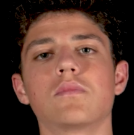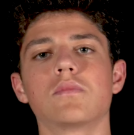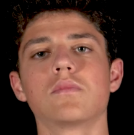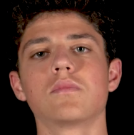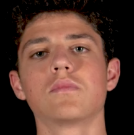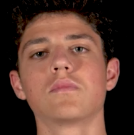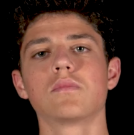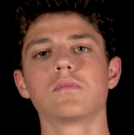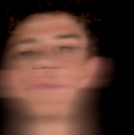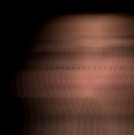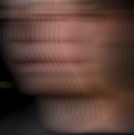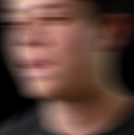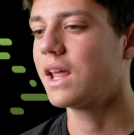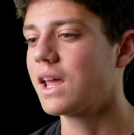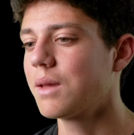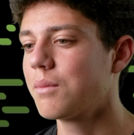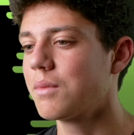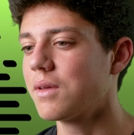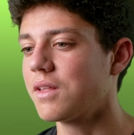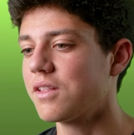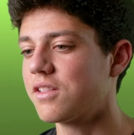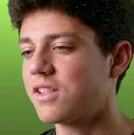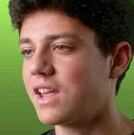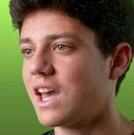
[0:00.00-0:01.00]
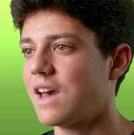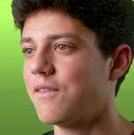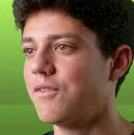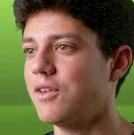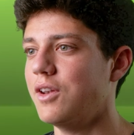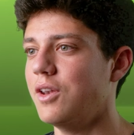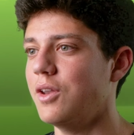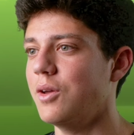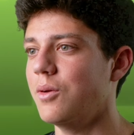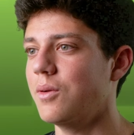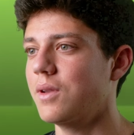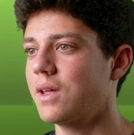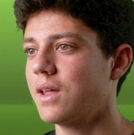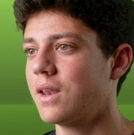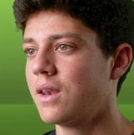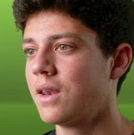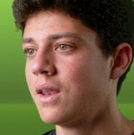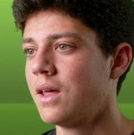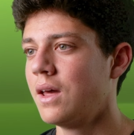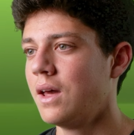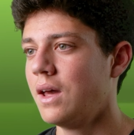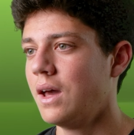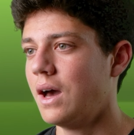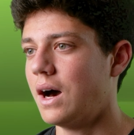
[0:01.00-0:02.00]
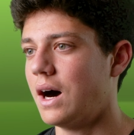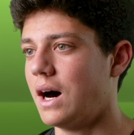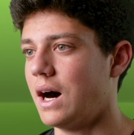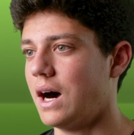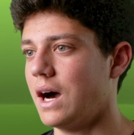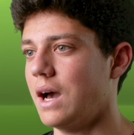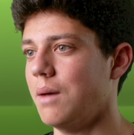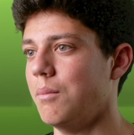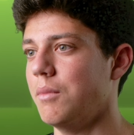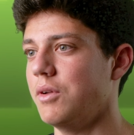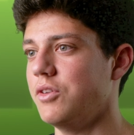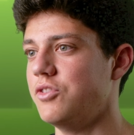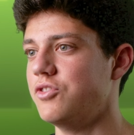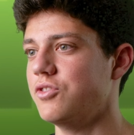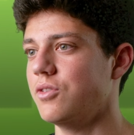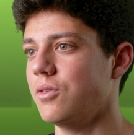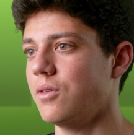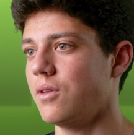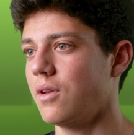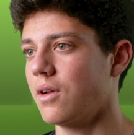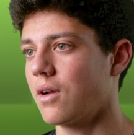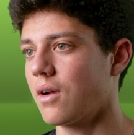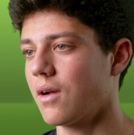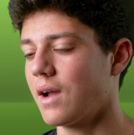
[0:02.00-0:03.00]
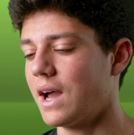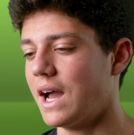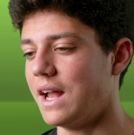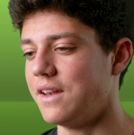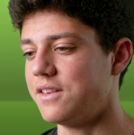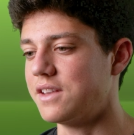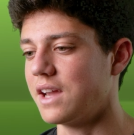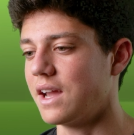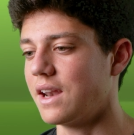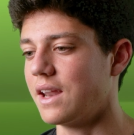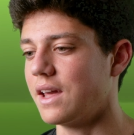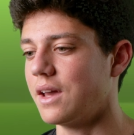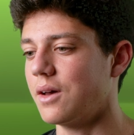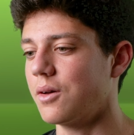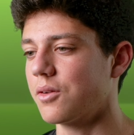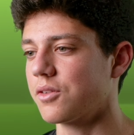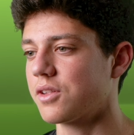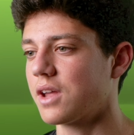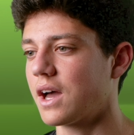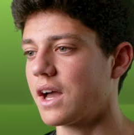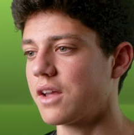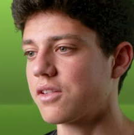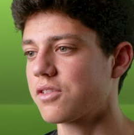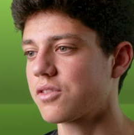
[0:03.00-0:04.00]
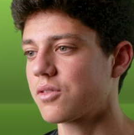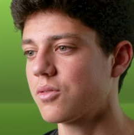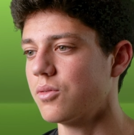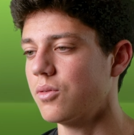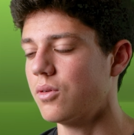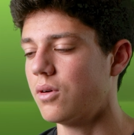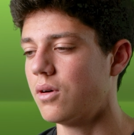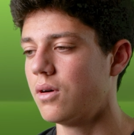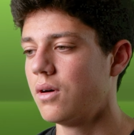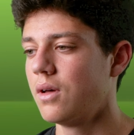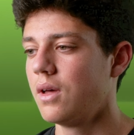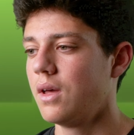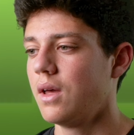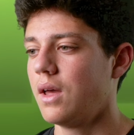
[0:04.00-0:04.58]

Hi, my name is Evan Noonan. I'm a junior at Dana Hills High School,